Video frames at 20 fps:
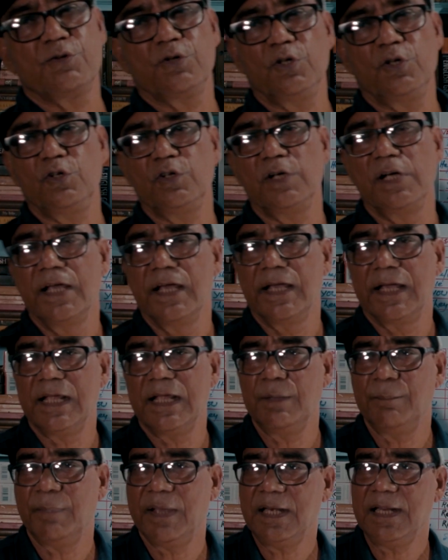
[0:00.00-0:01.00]

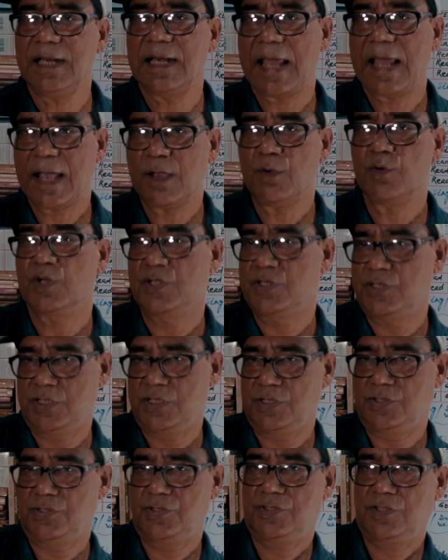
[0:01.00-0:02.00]
in many
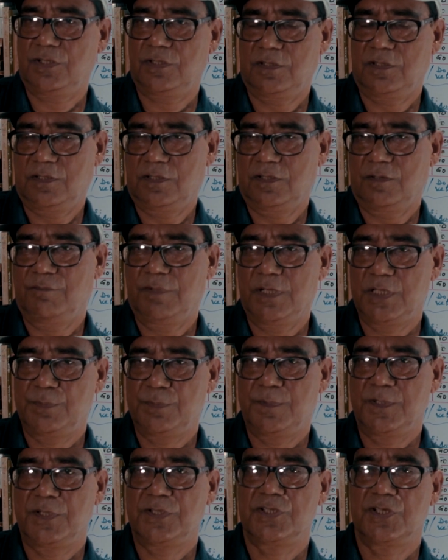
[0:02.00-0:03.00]
languages,
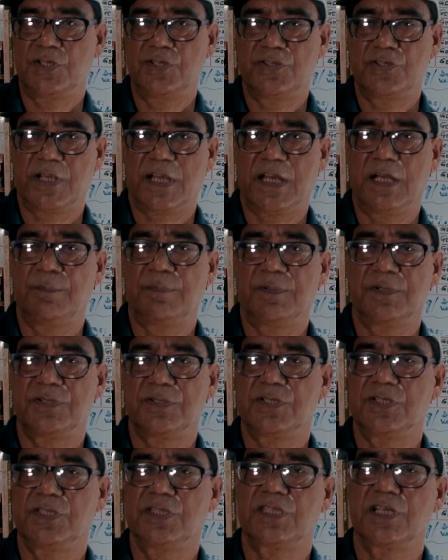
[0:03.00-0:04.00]
first person, second
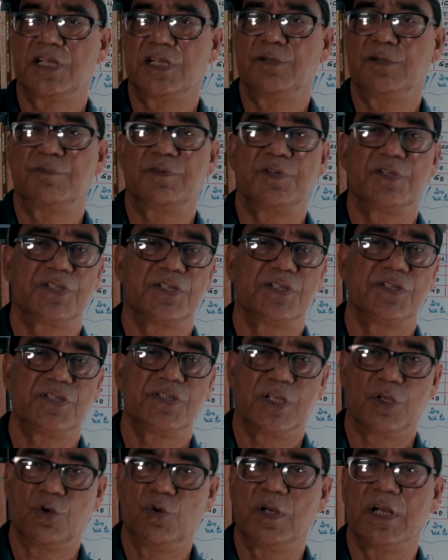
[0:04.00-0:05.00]
person, third person,
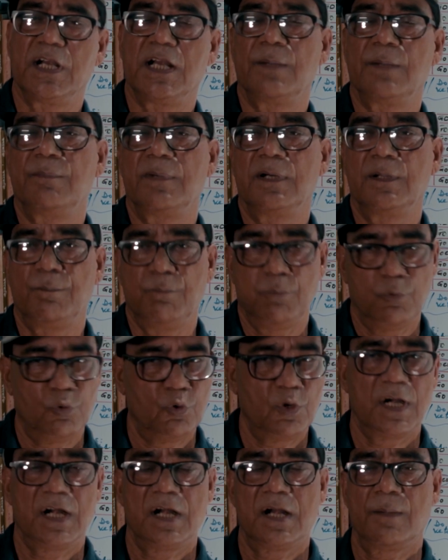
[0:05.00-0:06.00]
singular number,
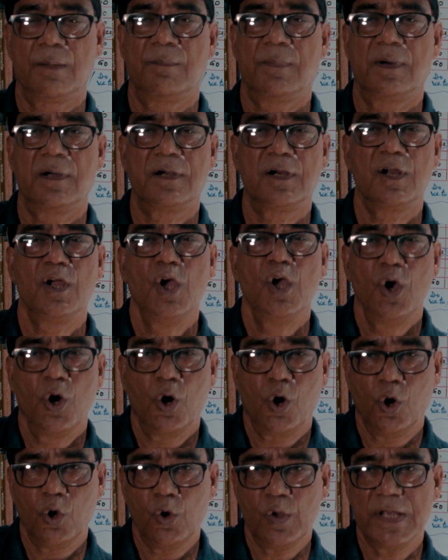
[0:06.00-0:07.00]
plural number,
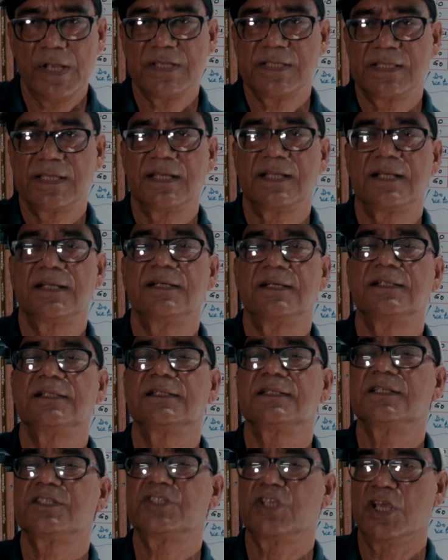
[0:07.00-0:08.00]
always there
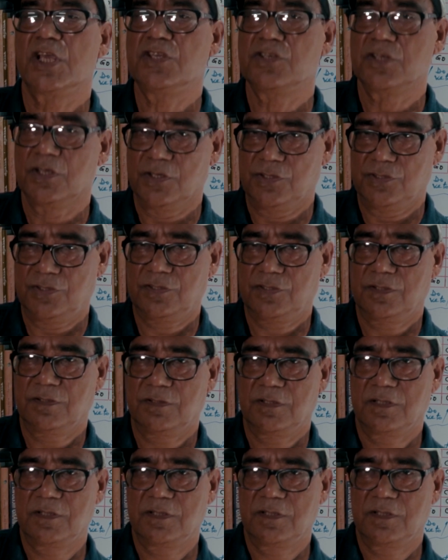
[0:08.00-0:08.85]
are changes.